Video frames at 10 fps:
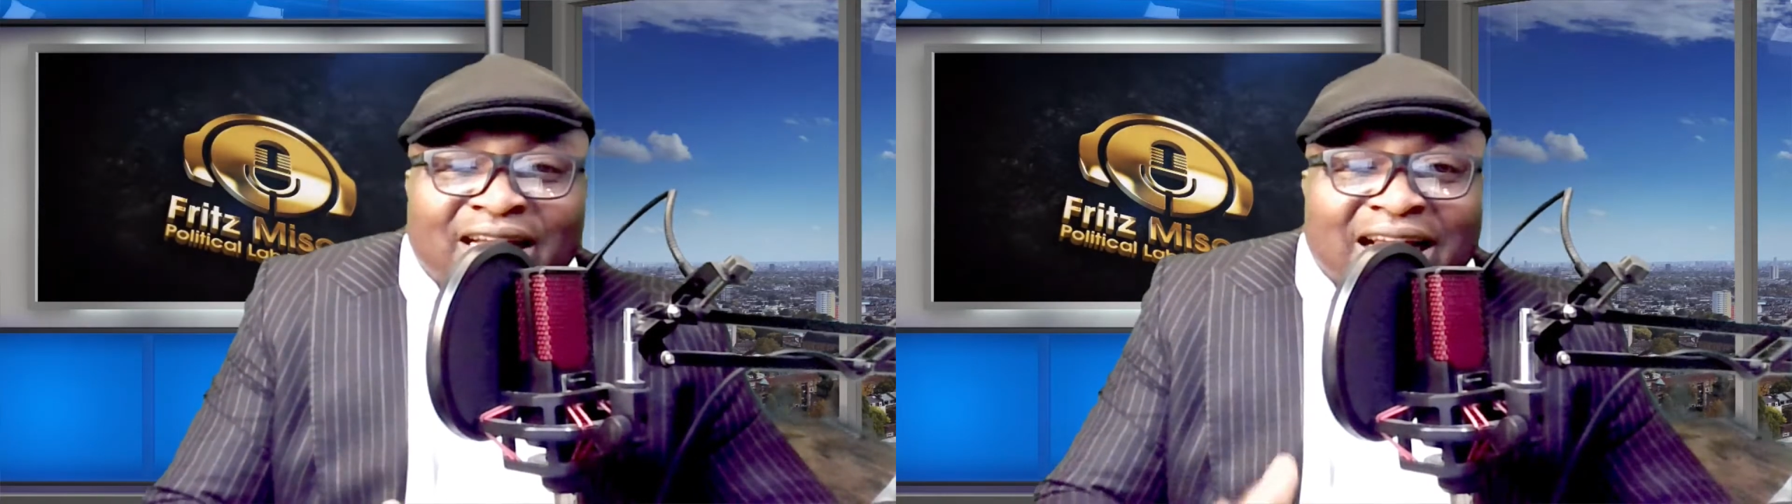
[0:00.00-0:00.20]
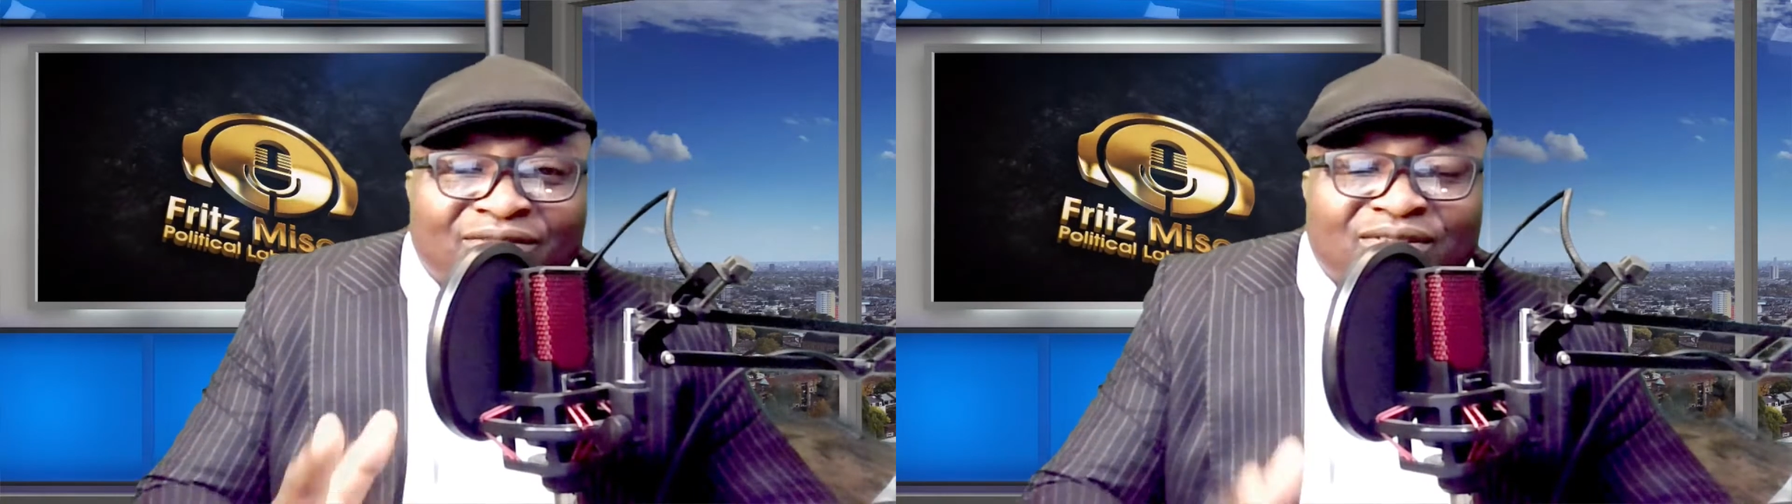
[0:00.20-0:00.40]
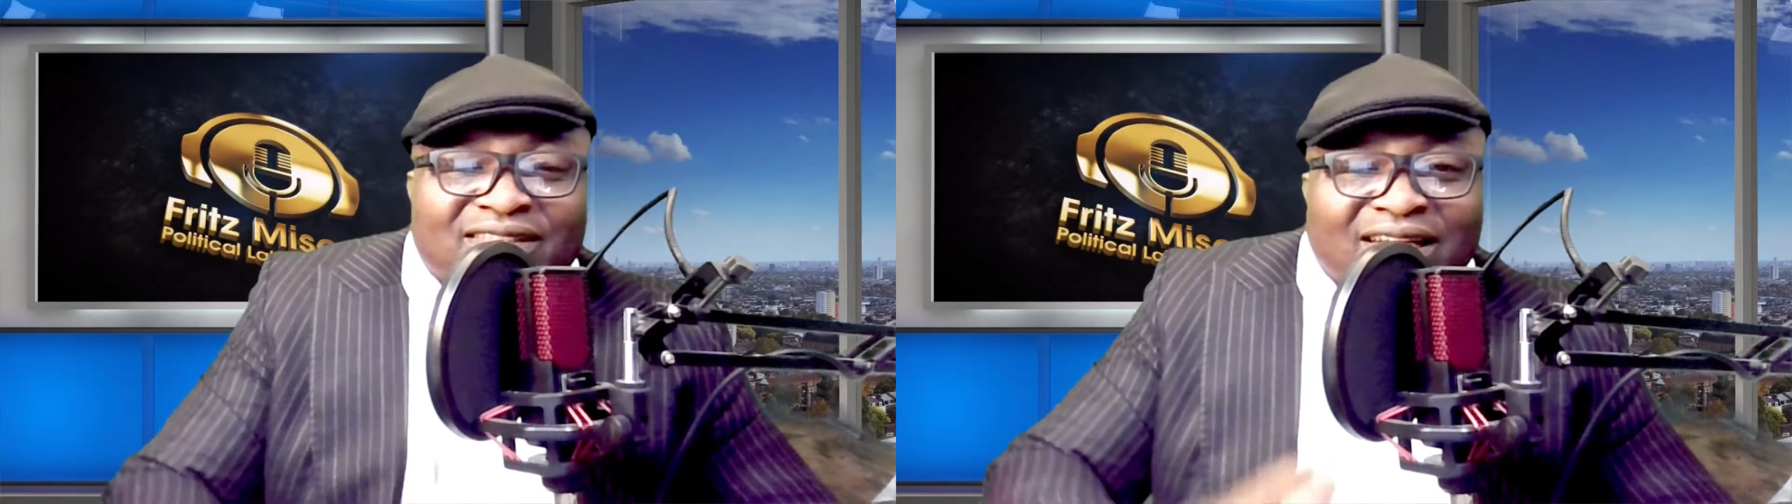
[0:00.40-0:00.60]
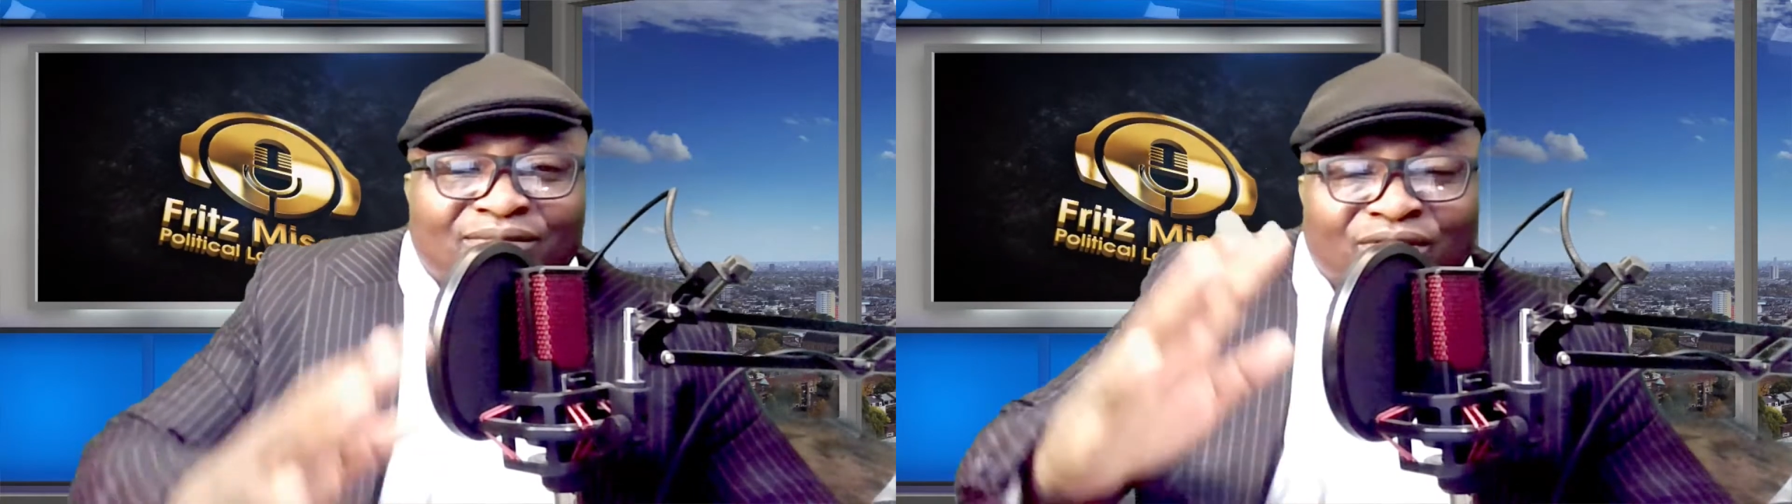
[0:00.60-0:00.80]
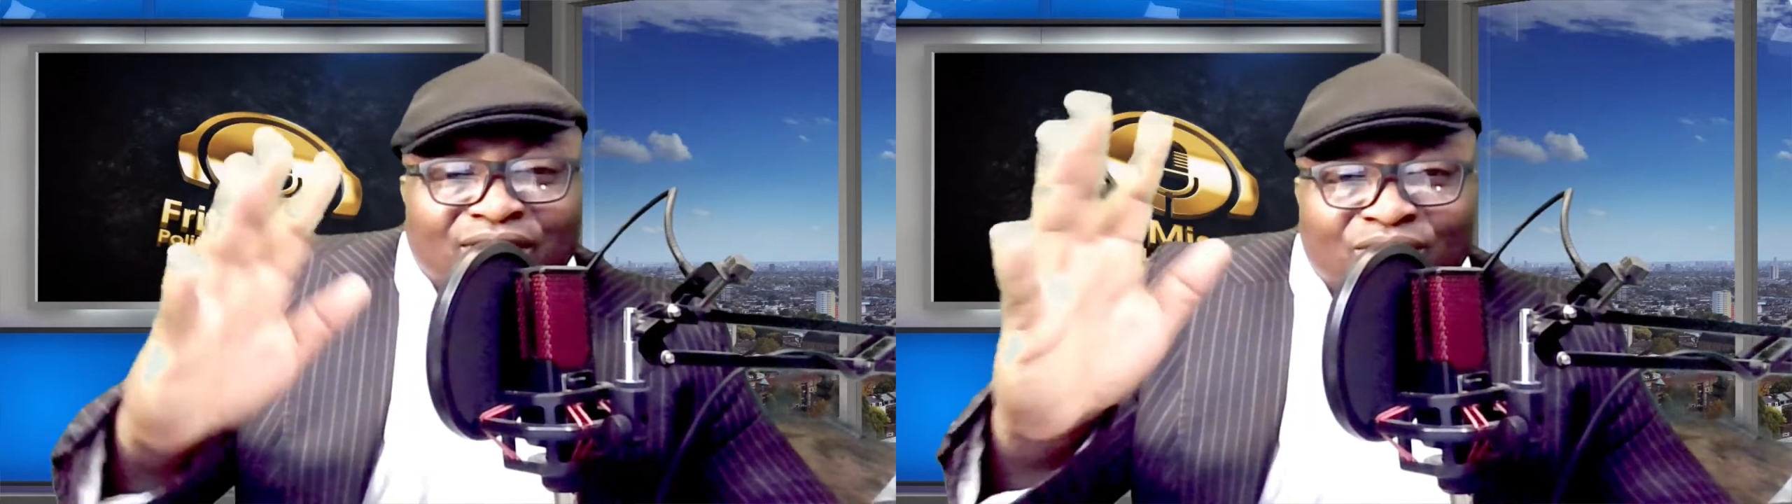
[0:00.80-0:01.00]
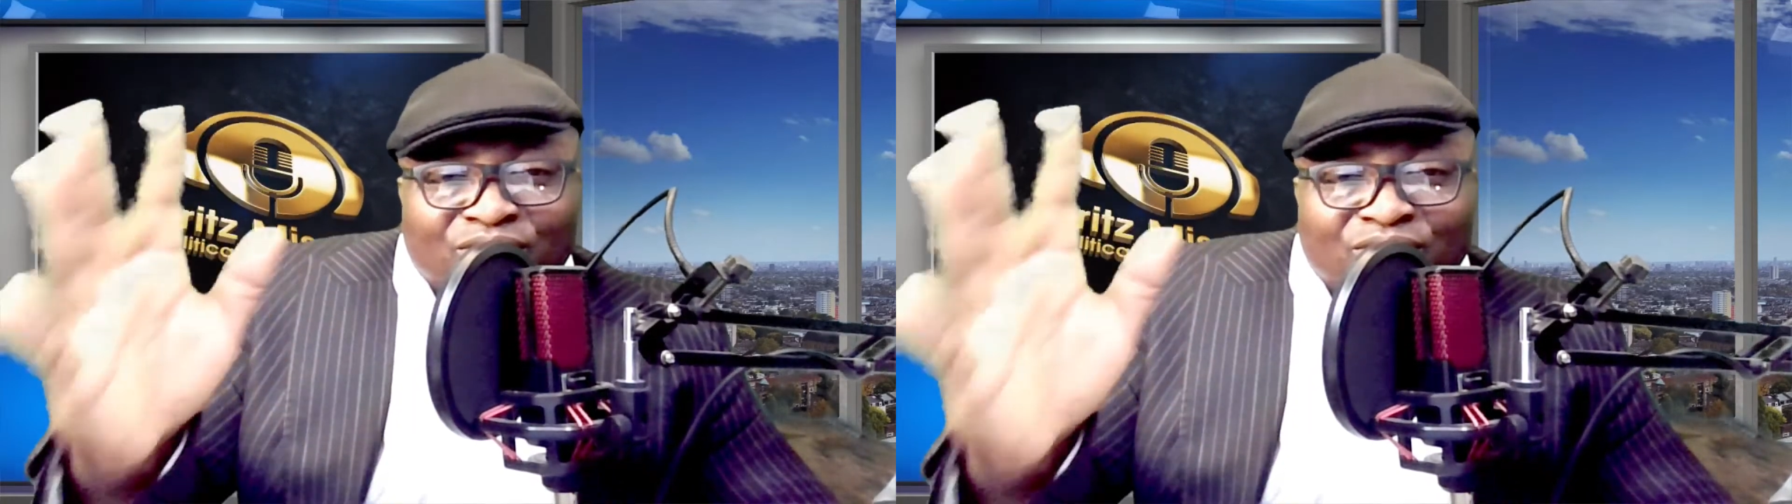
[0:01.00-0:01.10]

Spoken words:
They have to send money to